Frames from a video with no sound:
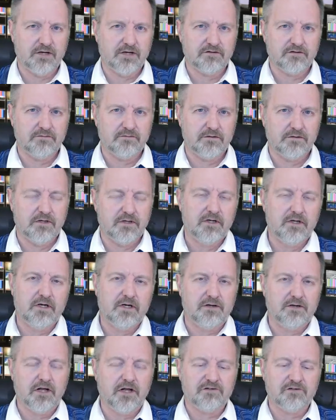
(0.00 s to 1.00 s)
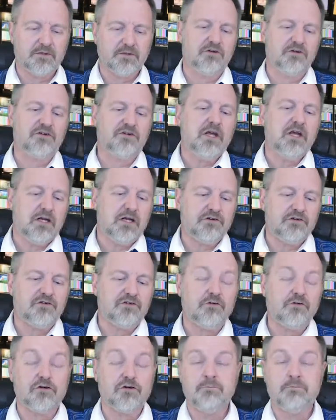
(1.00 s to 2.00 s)
that. And that's because in
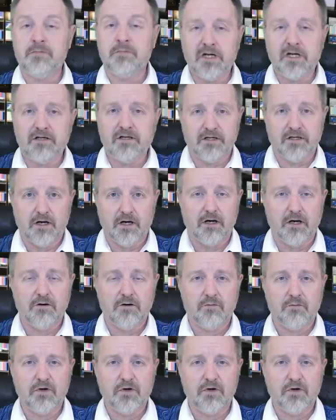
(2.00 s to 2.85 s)
social media,